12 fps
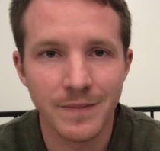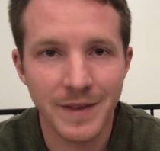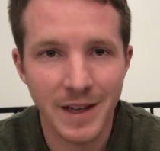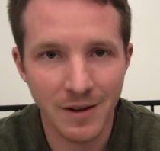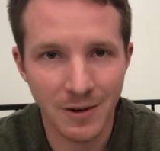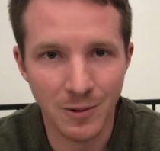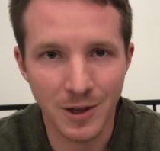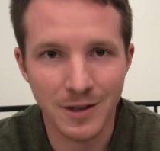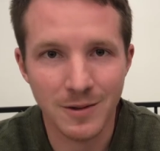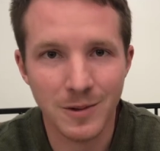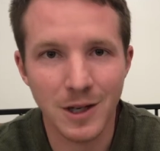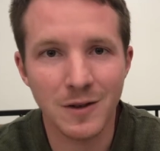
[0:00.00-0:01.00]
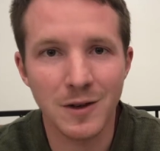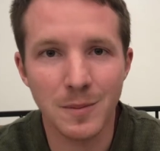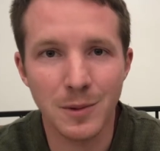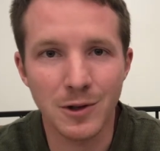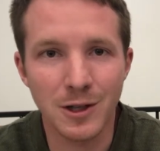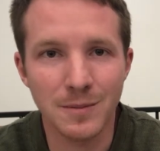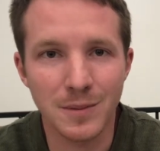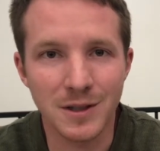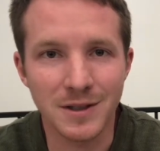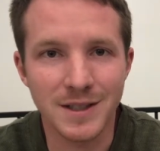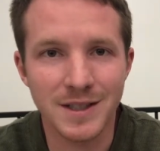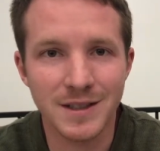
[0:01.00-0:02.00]
Hey everyone, welcome to Berlin
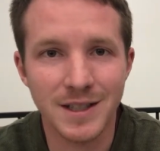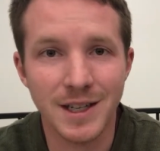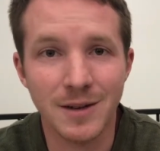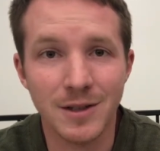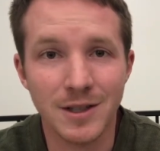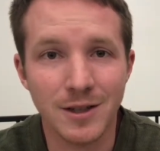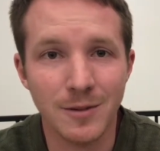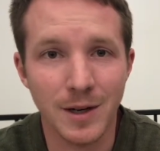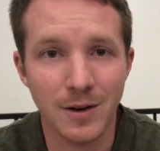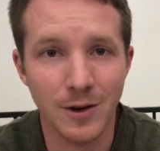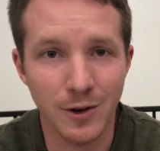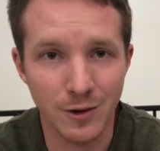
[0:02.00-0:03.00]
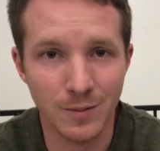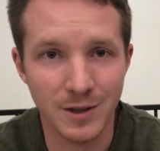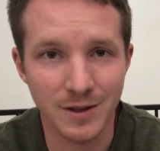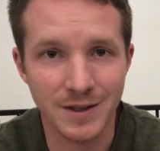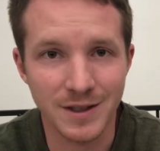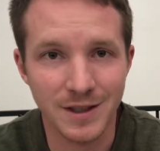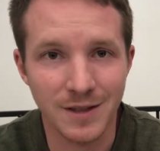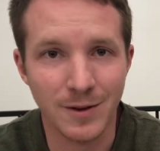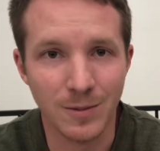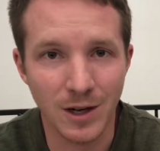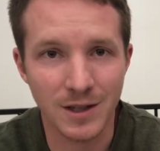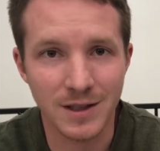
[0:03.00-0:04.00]
Builds. Today I want to talk to you about owner builds. If you're
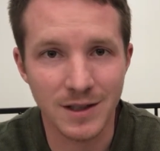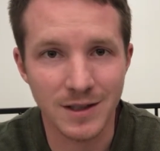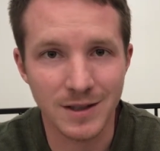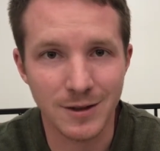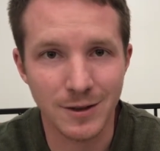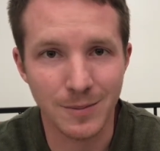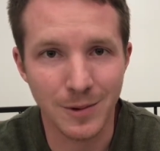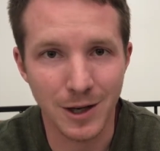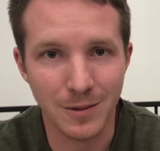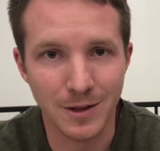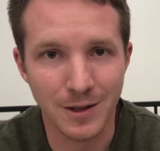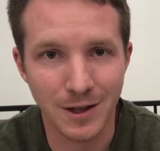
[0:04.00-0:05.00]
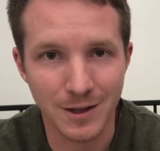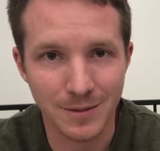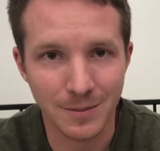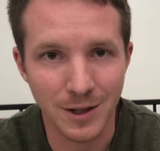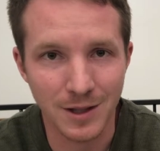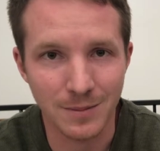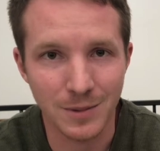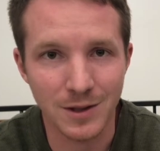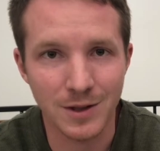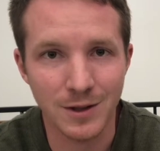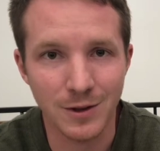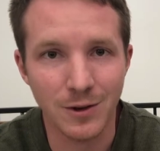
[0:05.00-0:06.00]
watching this, you're probably contemplating
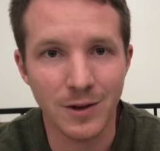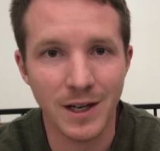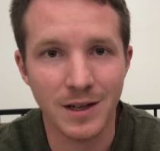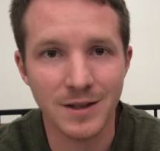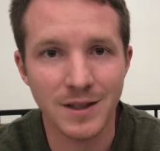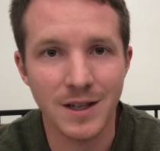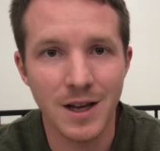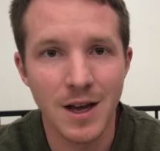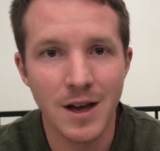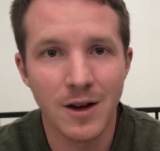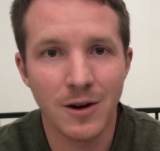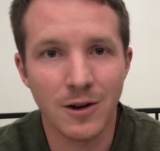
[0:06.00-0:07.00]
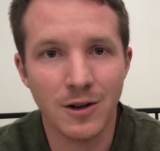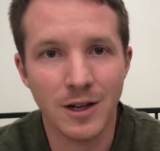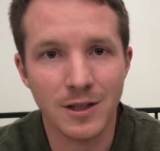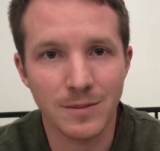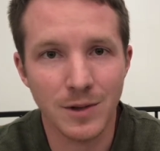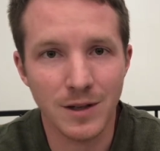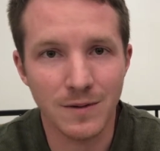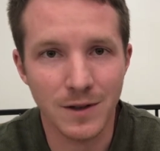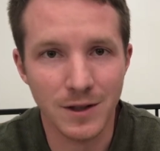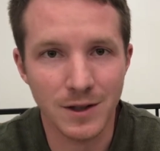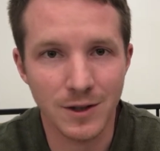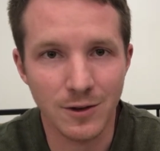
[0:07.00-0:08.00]
building your own house or you're contemplating
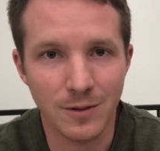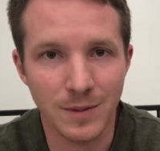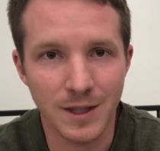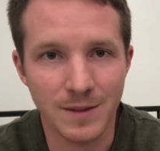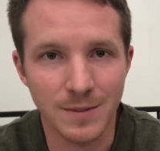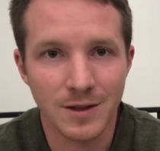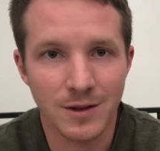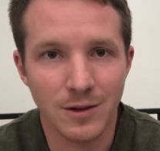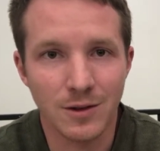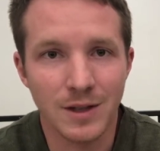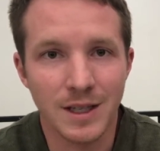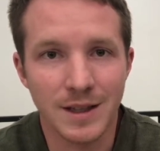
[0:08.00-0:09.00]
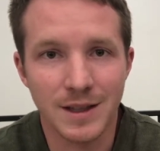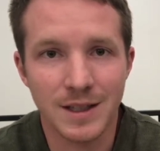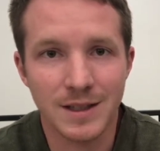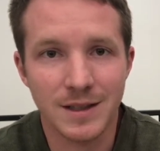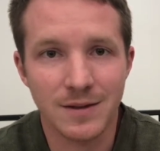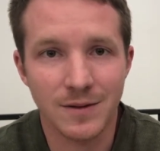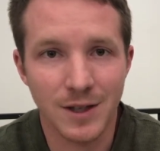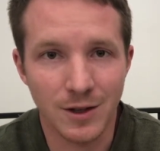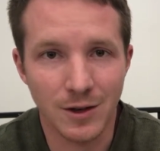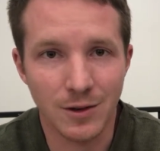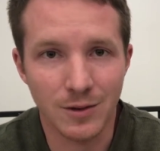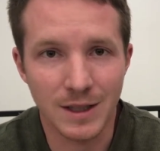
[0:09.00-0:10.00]
finishing your own basement. So in this
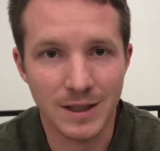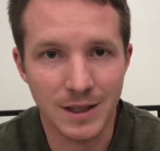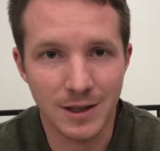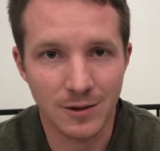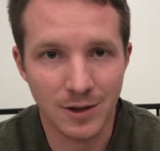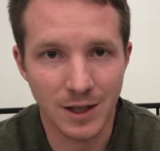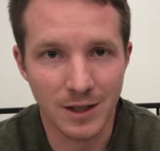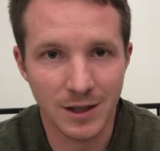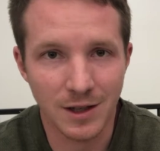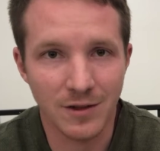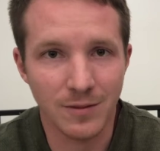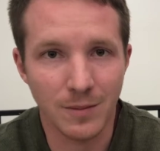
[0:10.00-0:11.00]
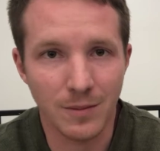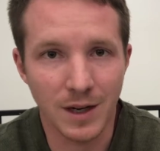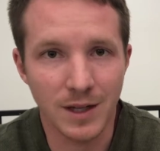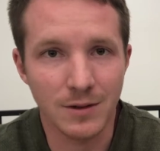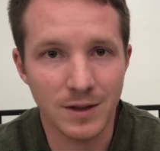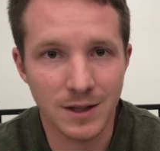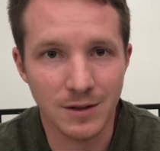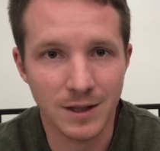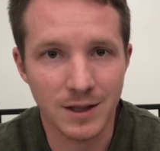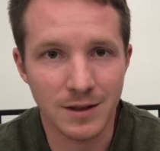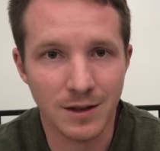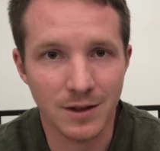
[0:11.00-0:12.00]
video, it's an introduction of my new
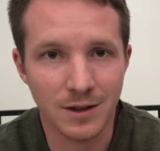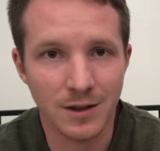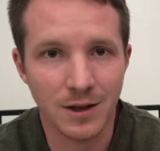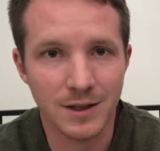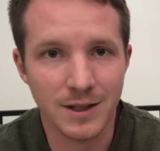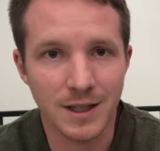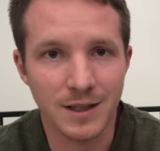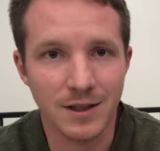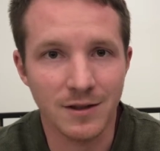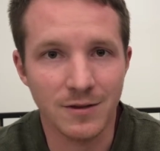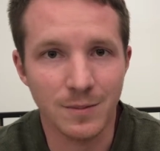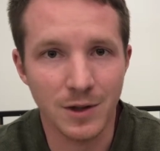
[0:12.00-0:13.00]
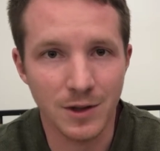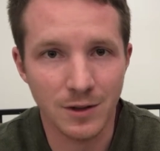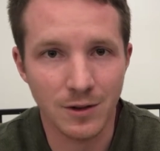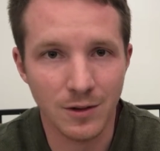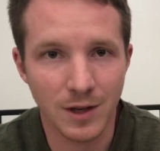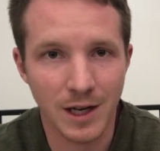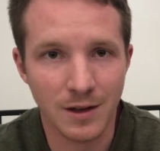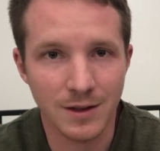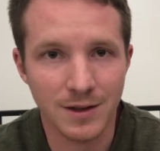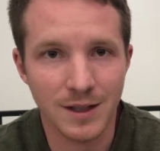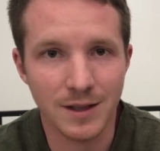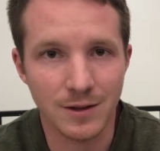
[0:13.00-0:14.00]
series on the content of building your own
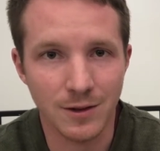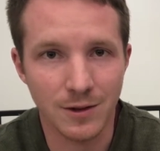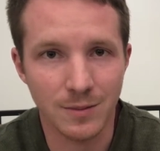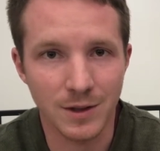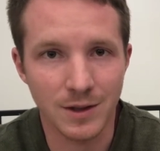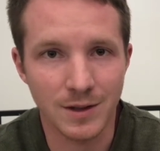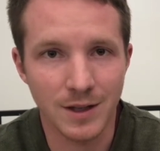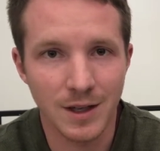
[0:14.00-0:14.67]
house as an owner build,